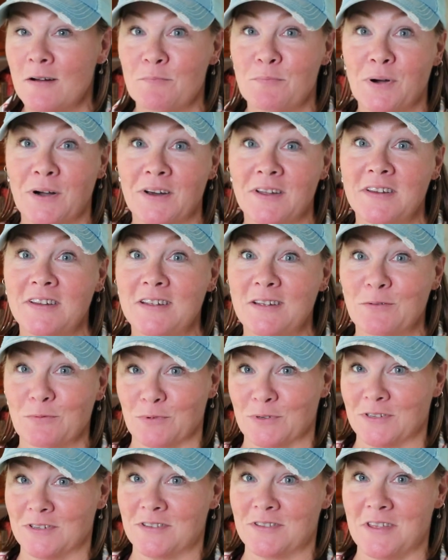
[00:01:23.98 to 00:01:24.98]
but it
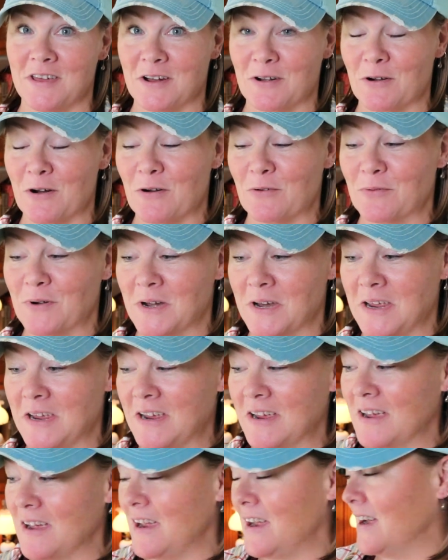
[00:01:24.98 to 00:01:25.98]
was there
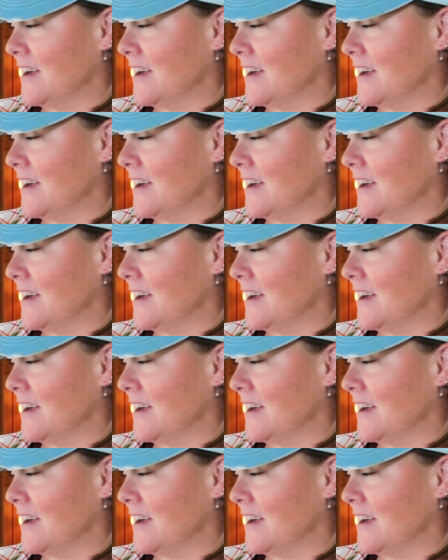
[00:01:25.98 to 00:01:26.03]
already,